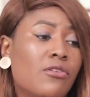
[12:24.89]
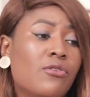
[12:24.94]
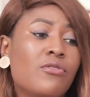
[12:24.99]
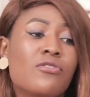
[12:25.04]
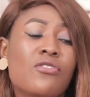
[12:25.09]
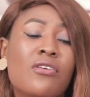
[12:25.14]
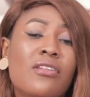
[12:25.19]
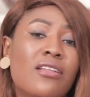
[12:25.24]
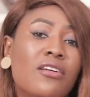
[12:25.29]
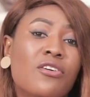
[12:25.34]

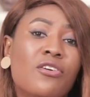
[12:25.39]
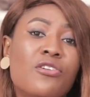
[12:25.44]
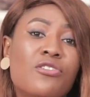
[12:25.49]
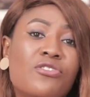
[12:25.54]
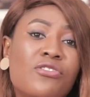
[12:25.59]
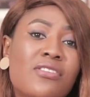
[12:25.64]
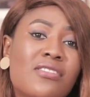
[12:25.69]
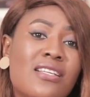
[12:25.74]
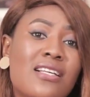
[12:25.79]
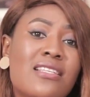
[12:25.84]
Those other
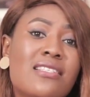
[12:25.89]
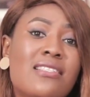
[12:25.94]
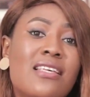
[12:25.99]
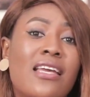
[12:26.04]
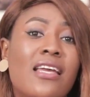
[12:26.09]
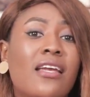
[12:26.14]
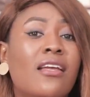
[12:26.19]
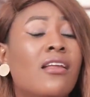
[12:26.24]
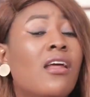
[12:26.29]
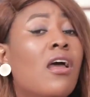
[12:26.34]
countries are
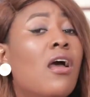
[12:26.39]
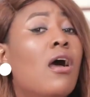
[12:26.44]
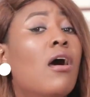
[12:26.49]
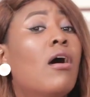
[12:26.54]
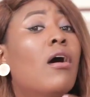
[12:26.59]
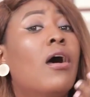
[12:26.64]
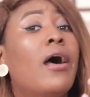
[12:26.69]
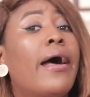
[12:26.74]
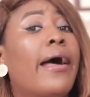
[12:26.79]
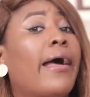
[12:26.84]
saying
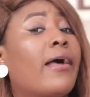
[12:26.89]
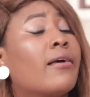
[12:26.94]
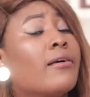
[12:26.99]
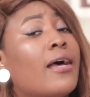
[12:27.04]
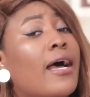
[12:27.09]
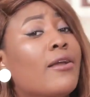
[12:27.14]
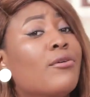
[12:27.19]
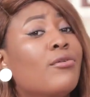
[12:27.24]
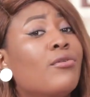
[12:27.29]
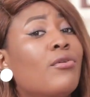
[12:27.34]
Ah,
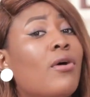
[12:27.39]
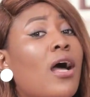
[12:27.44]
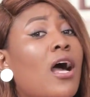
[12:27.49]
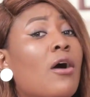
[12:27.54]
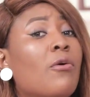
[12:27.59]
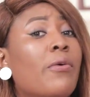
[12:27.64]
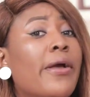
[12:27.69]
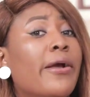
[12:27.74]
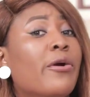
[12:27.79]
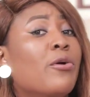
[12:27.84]
I don't know
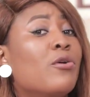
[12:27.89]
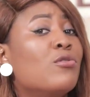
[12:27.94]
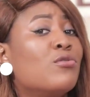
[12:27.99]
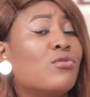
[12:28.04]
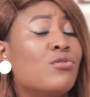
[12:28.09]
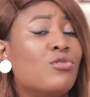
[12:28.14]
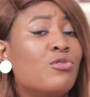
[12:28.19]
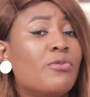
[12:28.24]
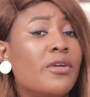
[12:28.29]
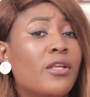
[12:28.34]
how we're going
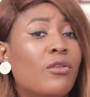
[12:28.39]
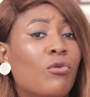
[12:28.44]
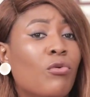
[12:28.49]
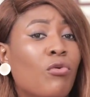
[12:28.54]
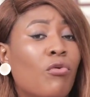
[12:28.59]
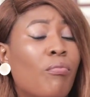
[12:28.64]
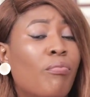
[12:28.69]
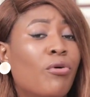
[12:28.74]
to do it though.